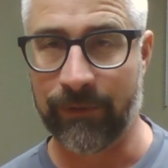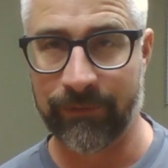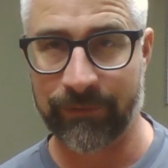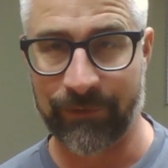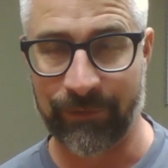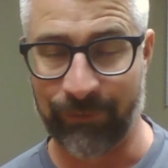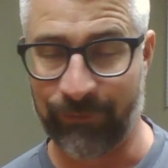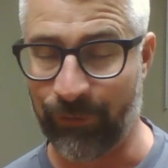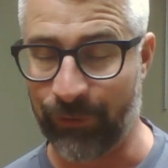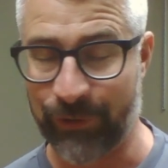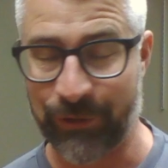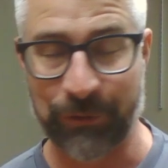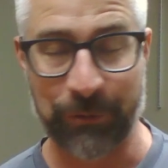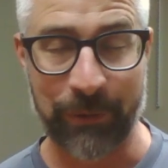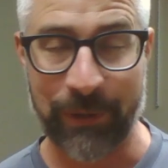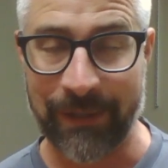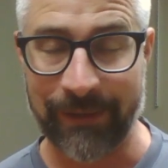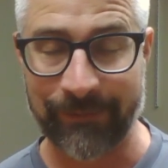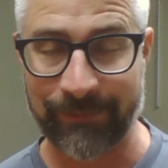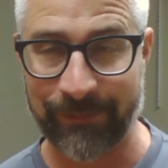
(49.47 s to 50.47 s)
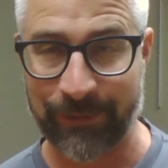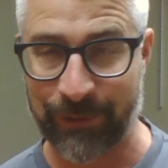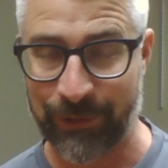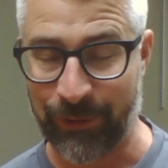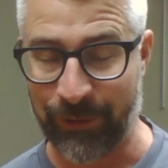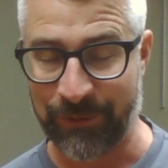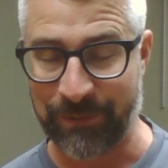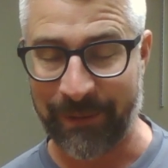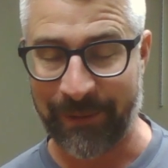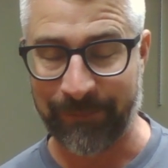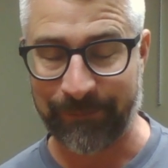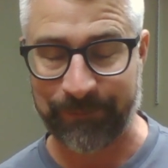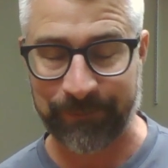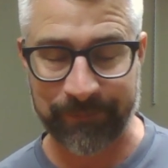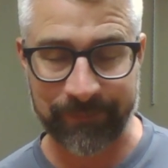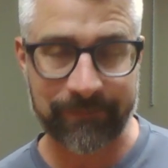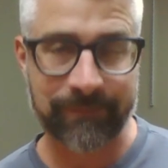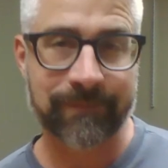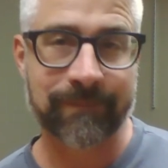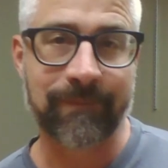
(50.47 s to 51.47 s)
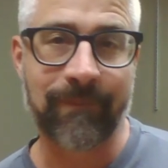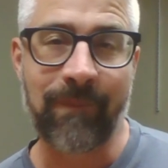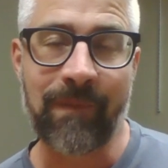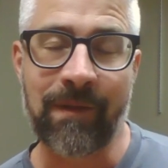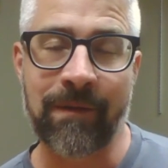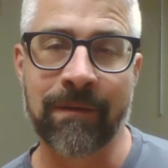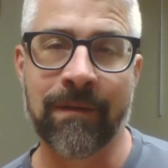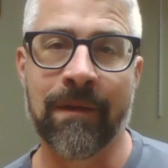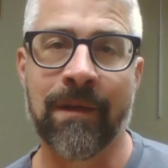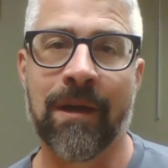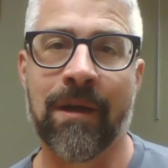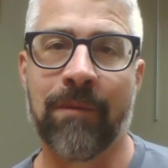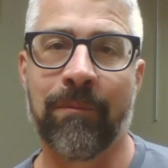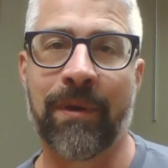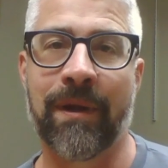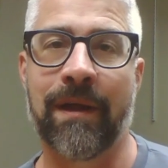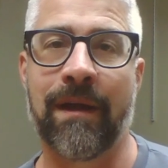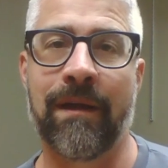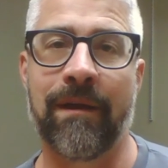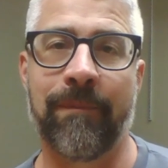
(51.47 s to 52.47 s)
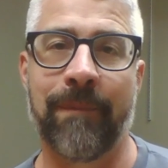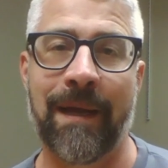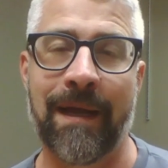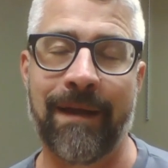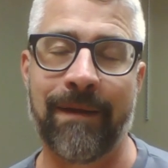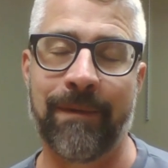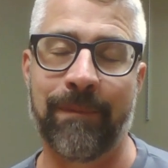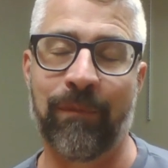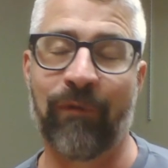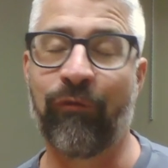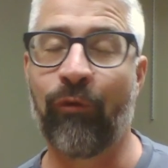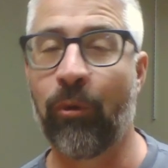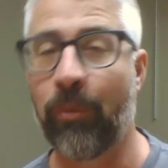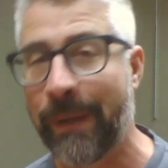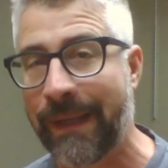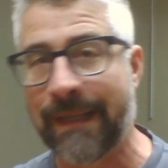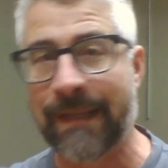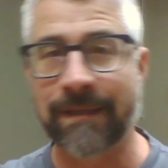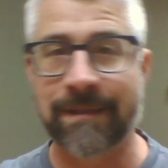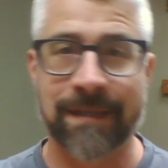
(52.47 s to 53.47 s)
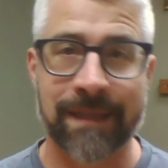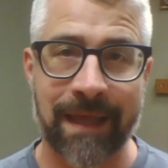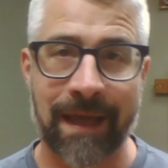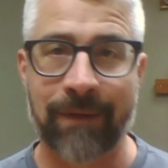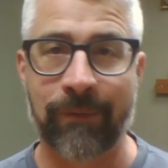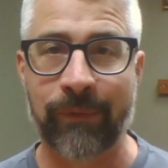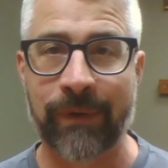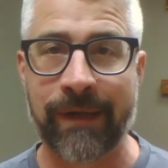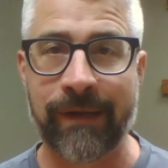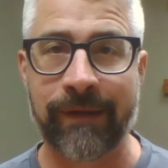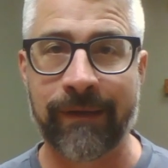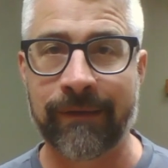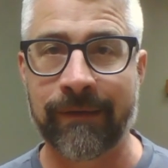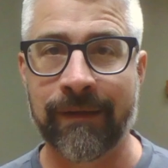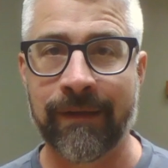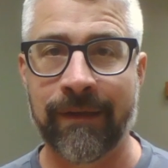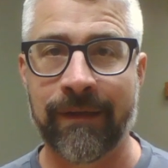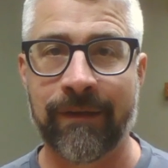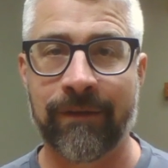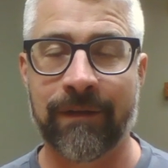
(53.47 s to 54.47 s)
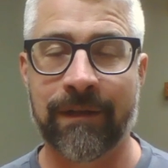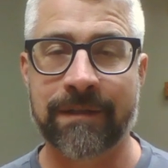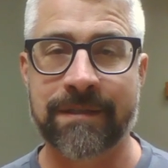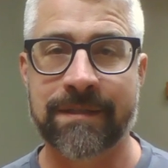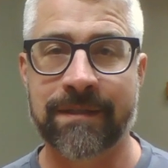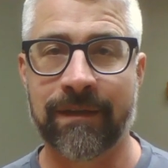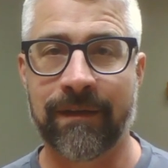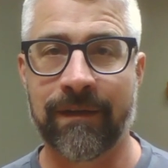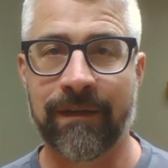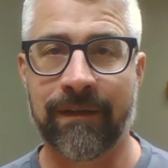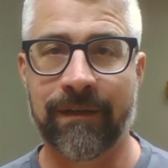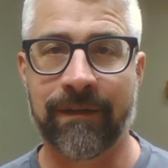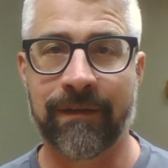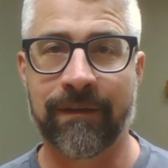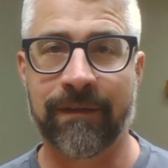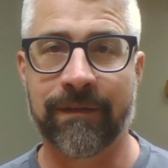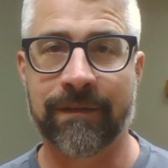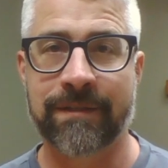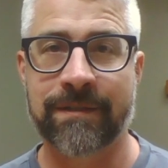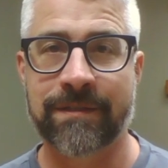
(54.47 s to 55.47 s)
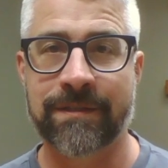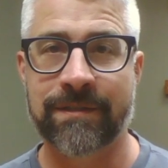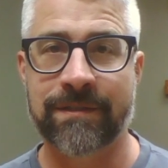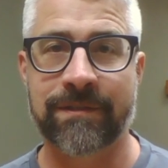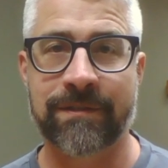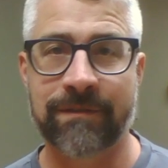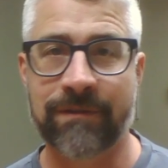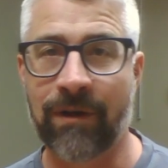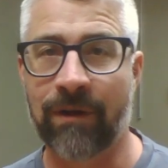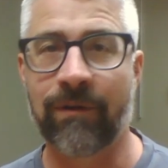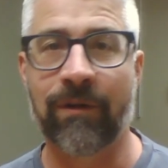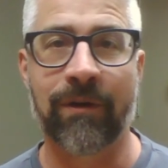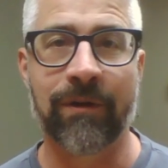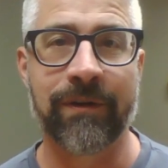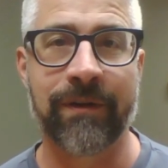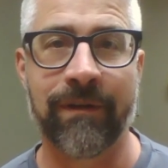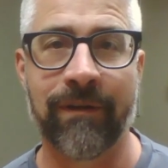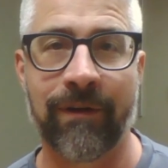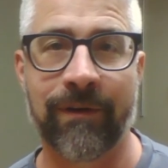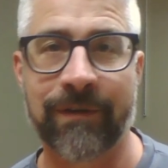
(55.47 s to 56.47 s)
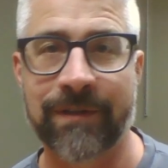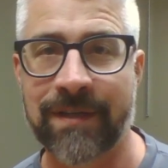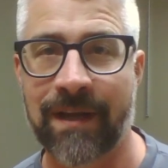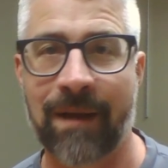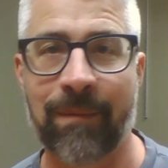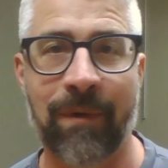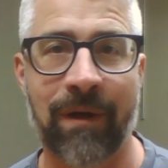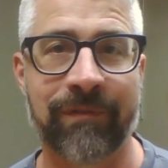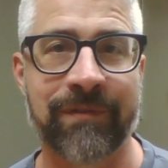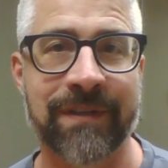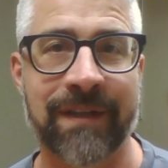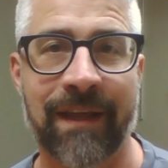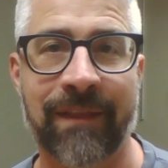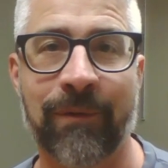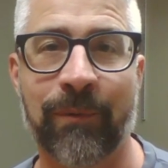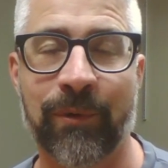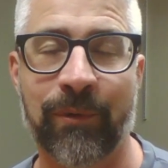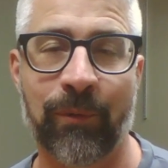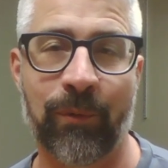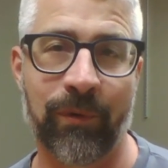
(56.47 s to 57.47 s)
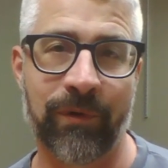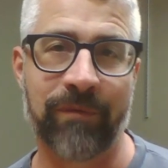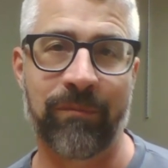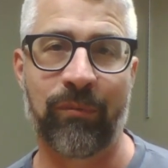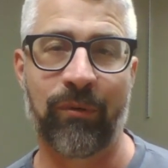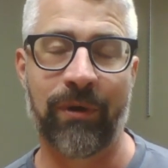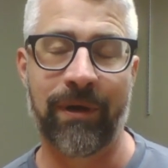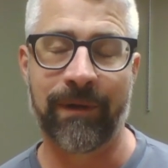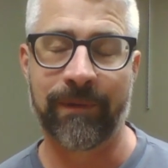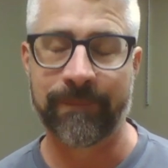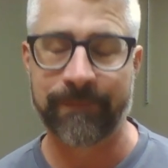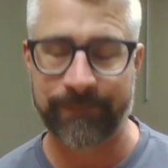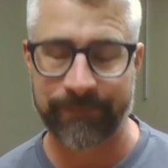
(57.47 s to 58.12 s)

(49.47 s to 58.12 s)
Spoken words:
to verse 3. Excuse me. But before we get to that reading, let's start our time off together with a word of prayer.